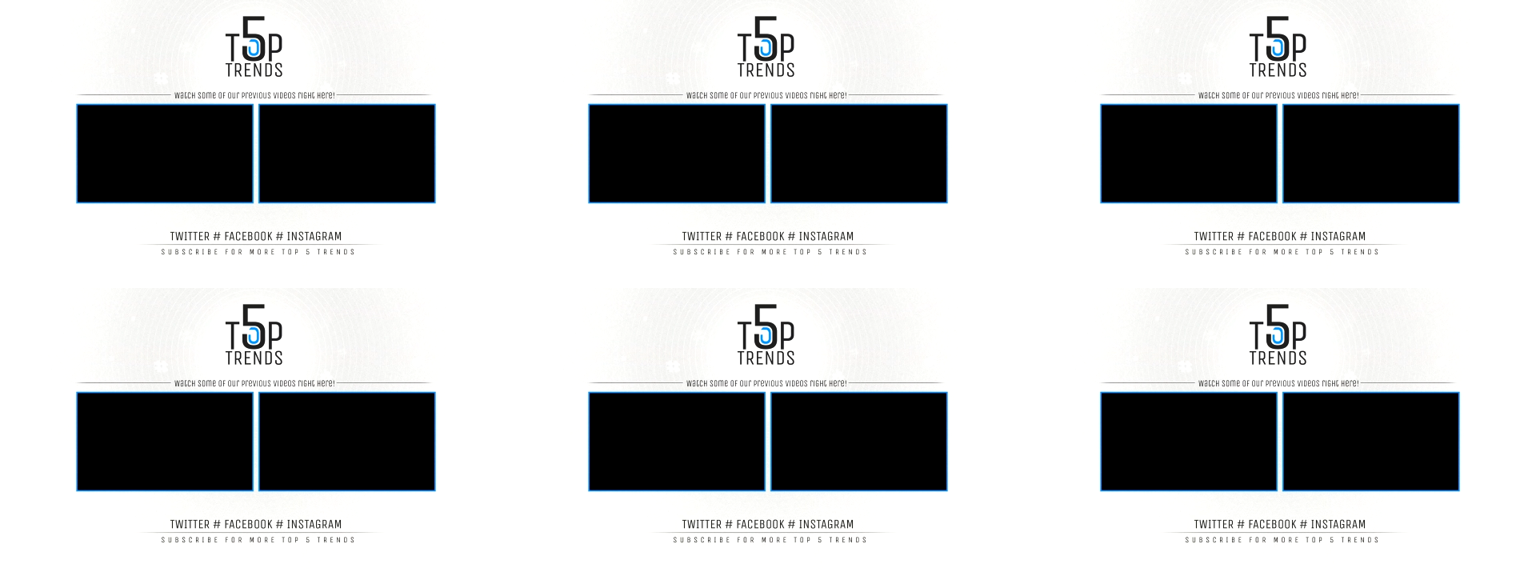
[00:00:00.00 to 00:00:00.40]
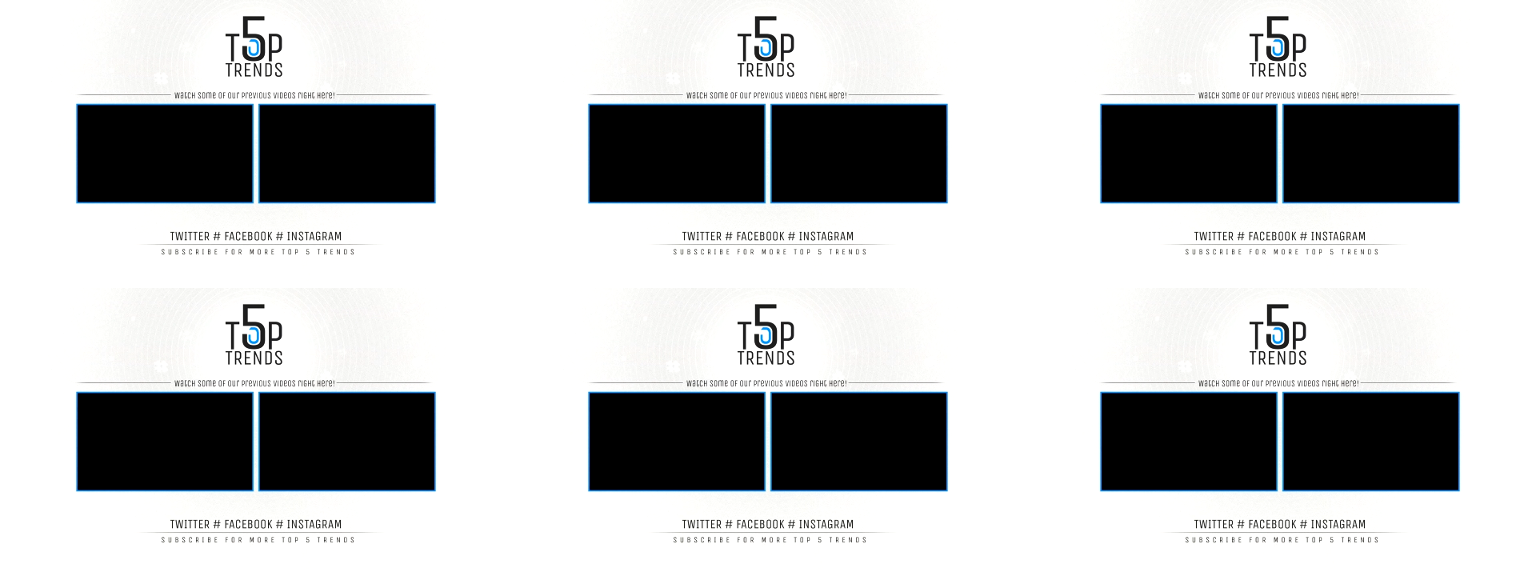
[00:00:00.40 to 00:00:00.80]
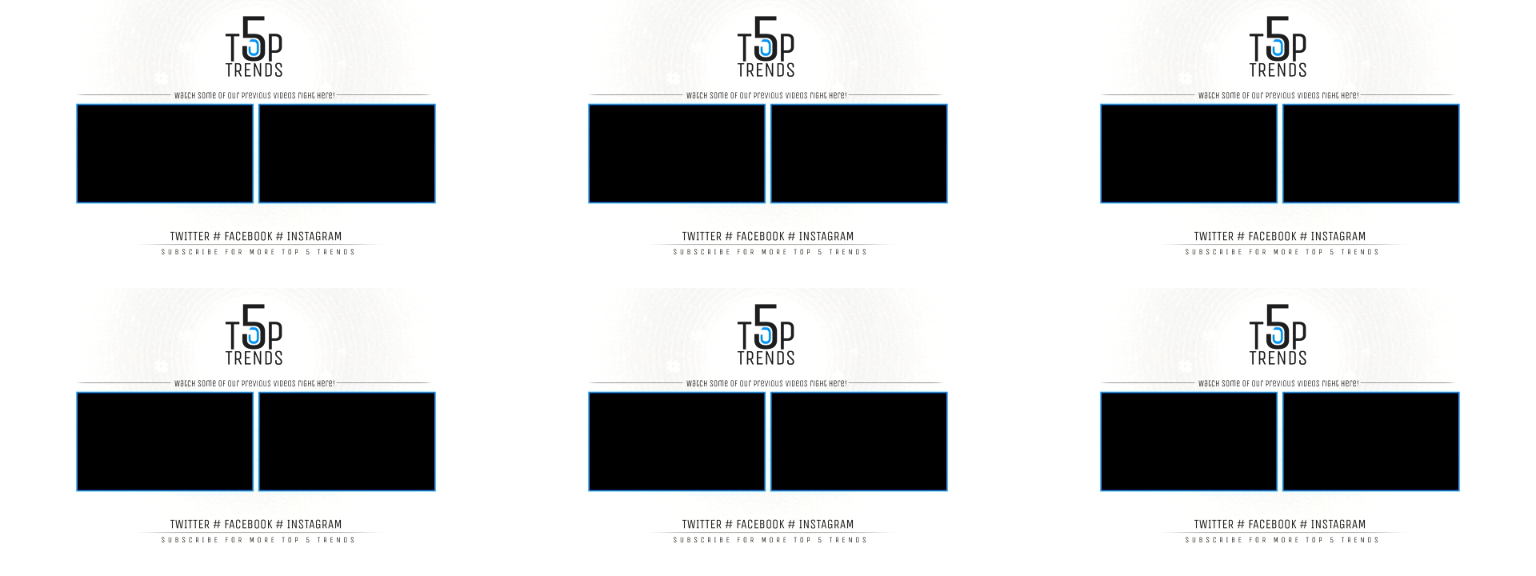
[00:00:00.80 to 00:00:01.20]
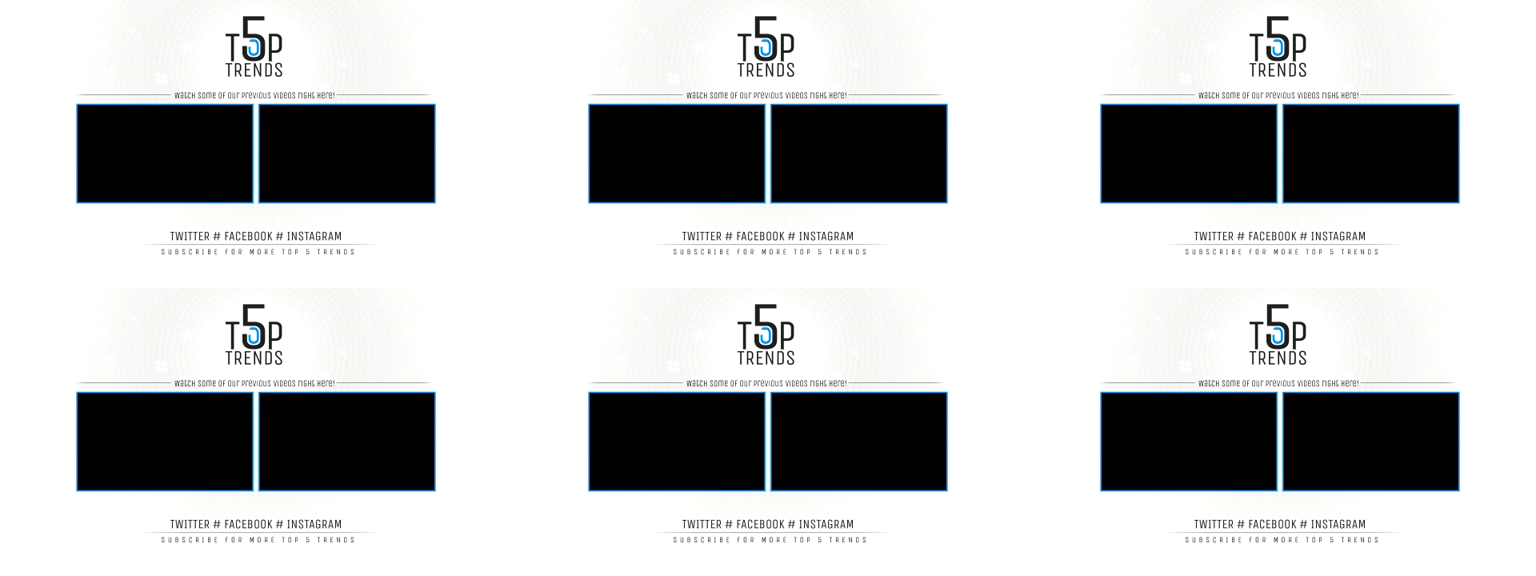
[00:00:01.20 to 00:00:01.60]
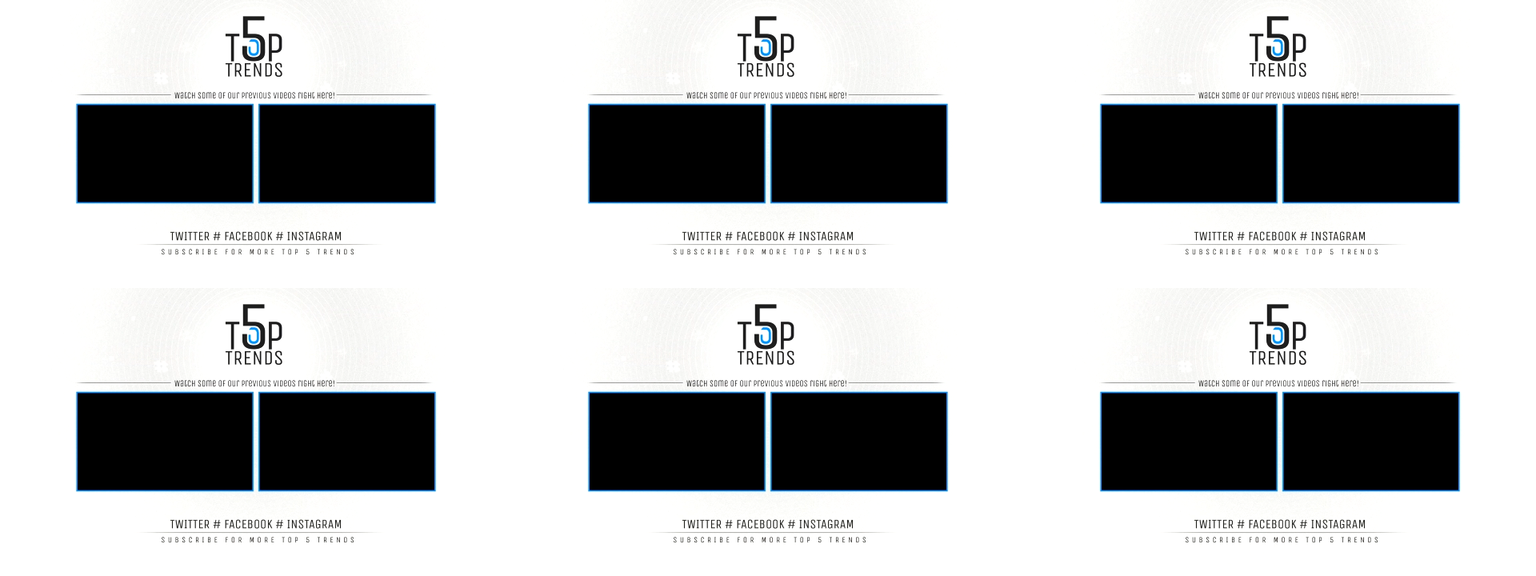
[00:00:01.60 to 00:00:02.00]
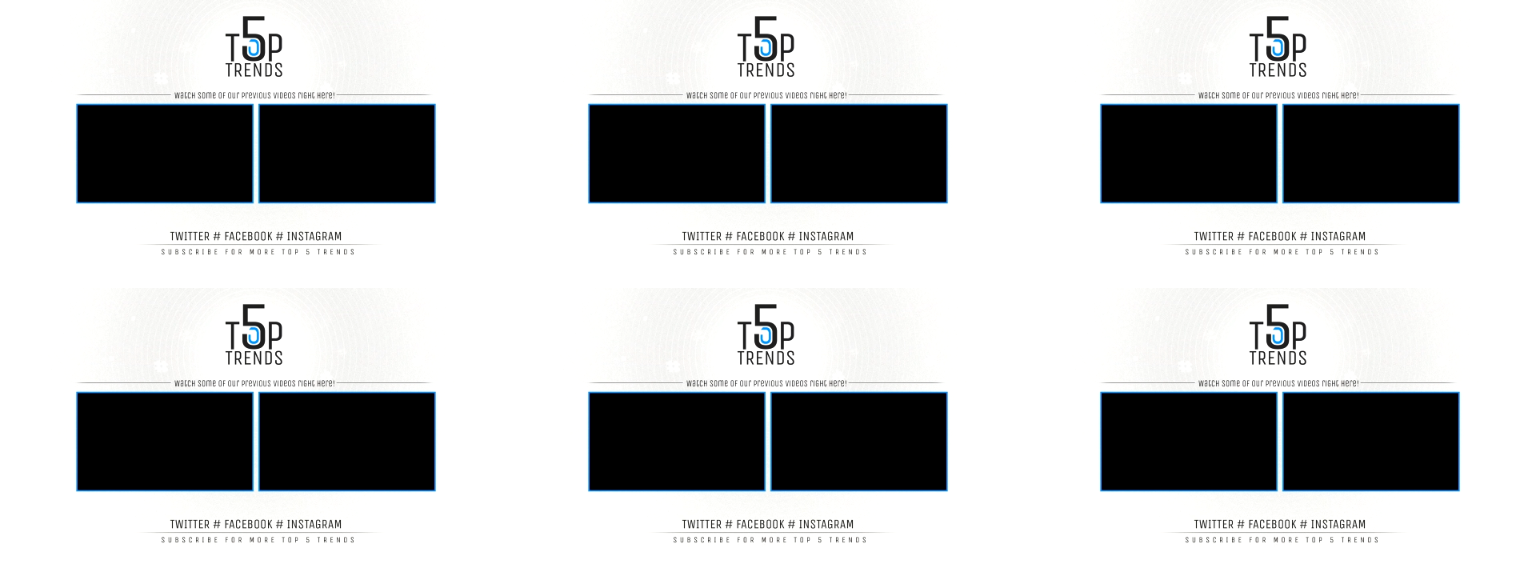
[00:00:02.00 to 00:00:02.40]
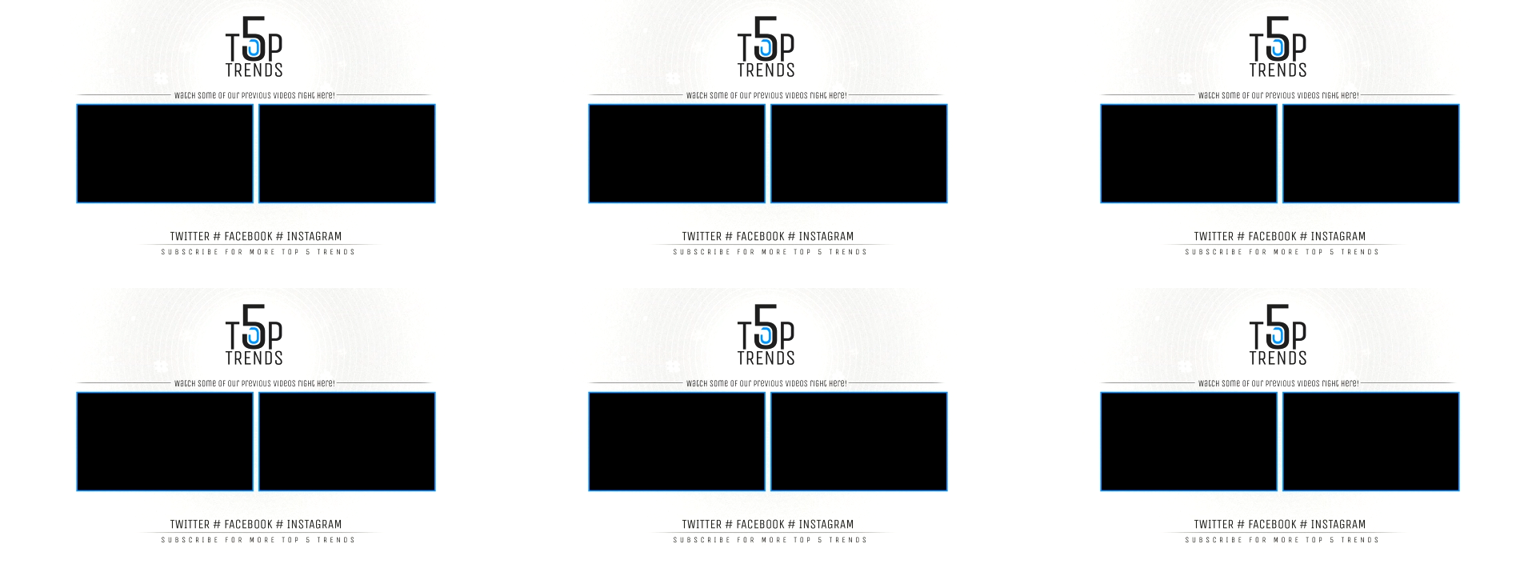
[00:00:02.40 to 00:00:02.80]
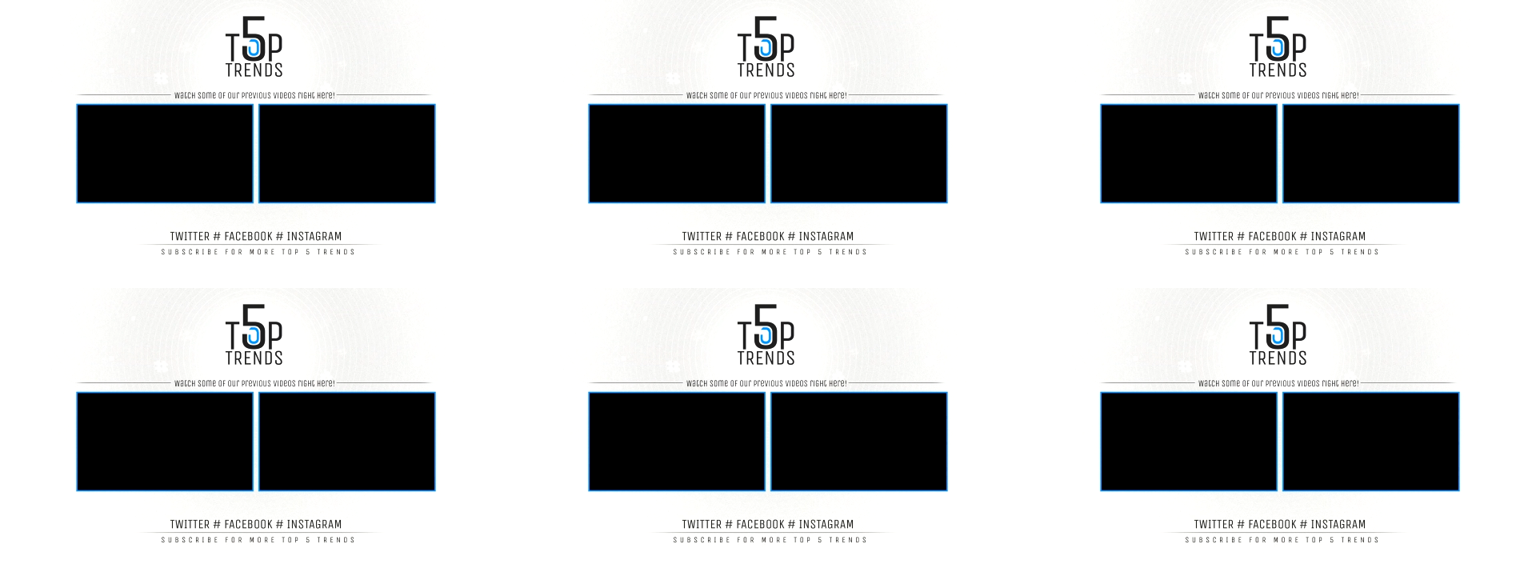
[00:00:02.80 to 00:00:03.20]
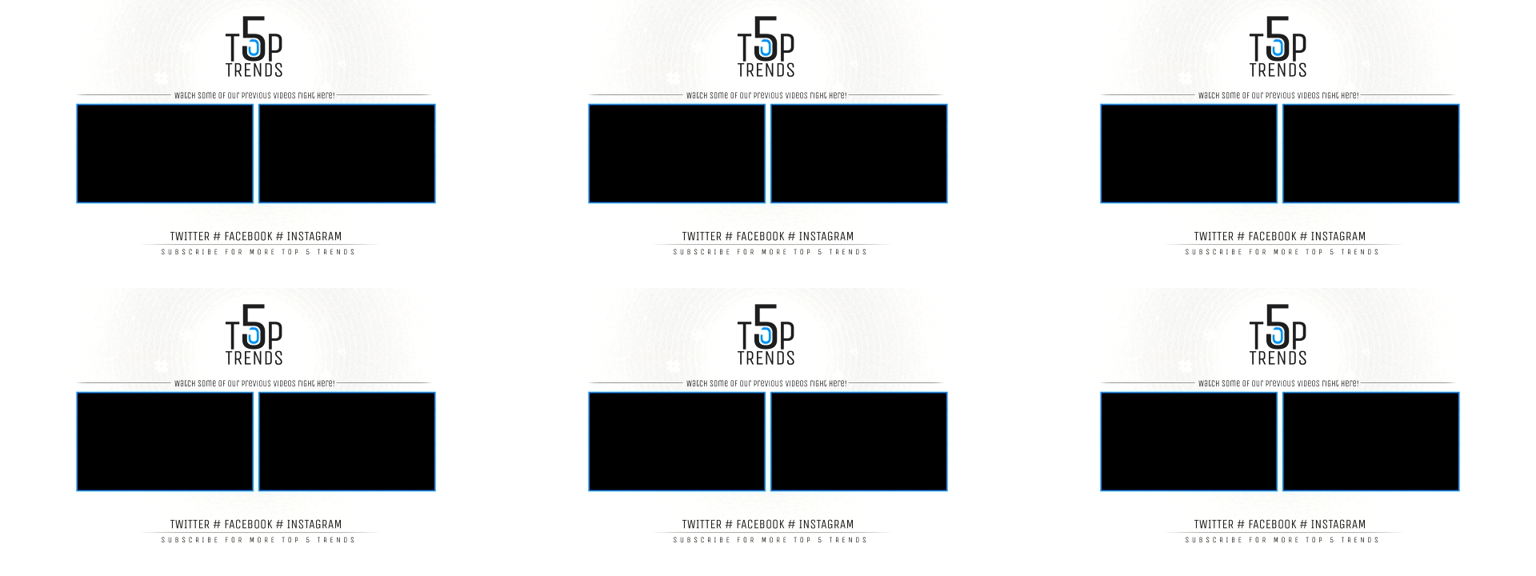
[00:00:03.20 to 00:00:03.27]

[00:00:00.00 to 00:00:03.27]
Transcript: Nobody's mouth can be seen.